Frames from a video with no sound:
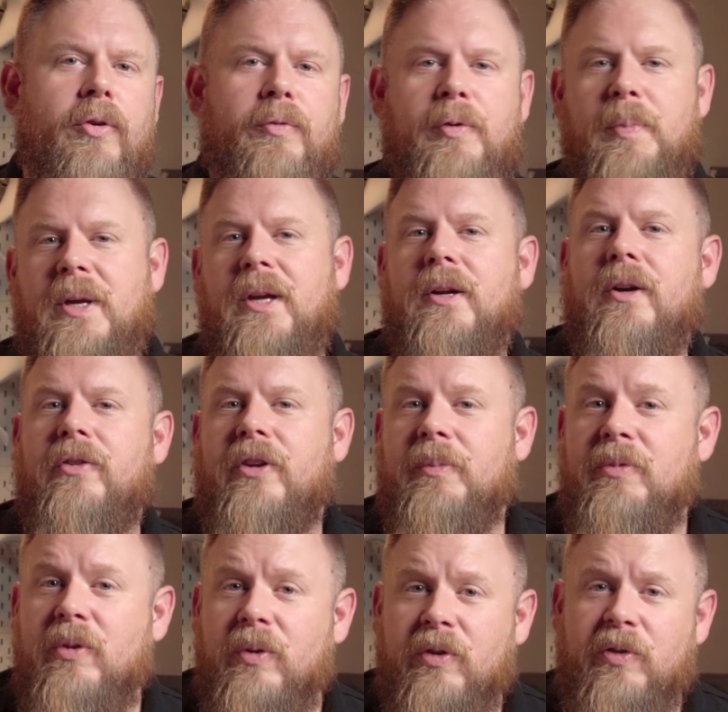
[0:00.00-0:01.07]
So for beginners
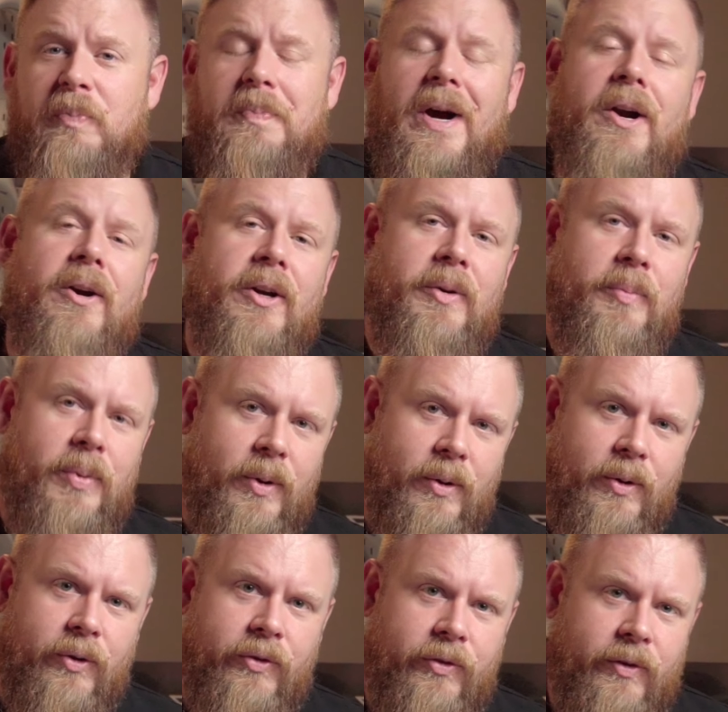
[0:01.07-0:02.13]
up to aspiring
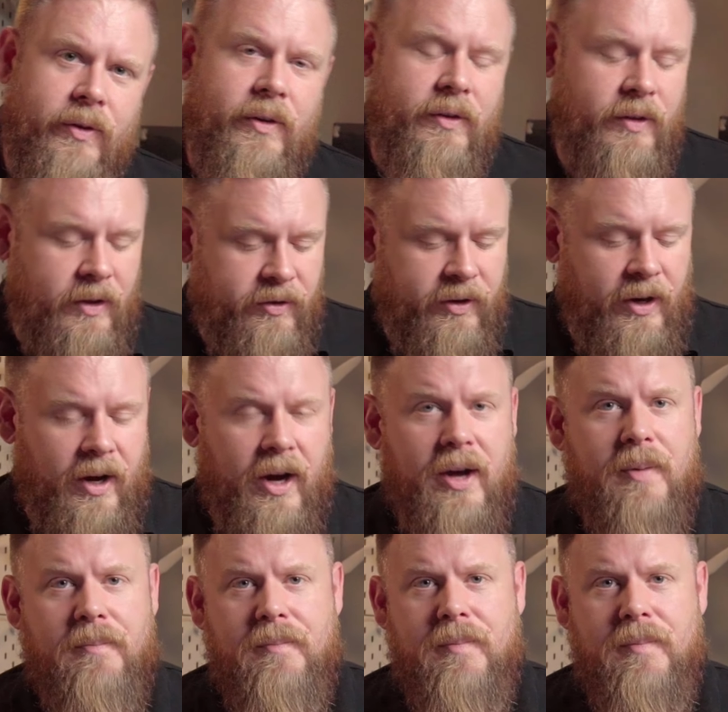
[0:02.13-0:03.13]
pros, the DJI